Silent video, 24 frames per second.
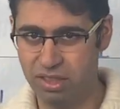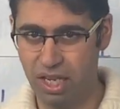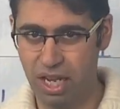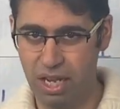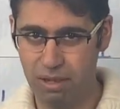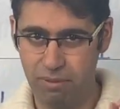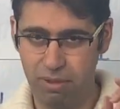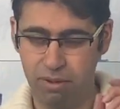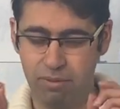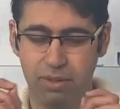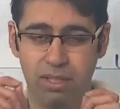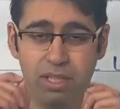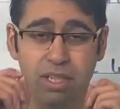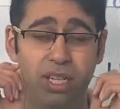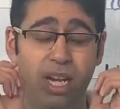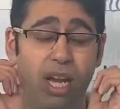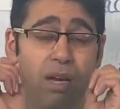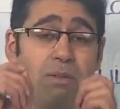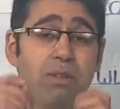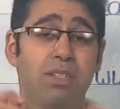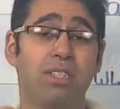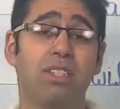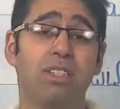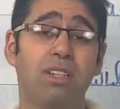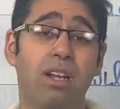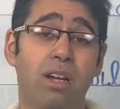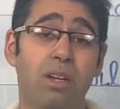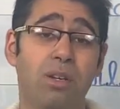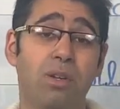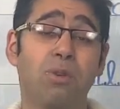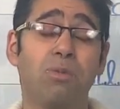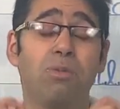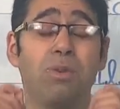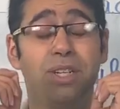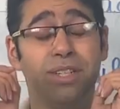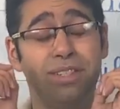However, in our
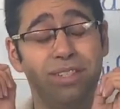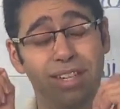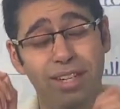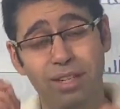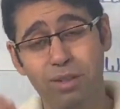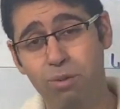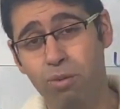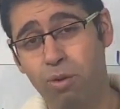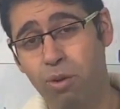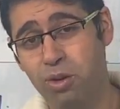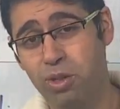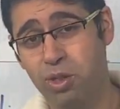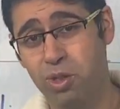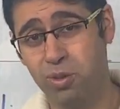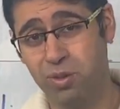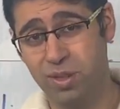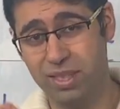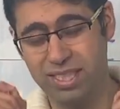scenario, we did want to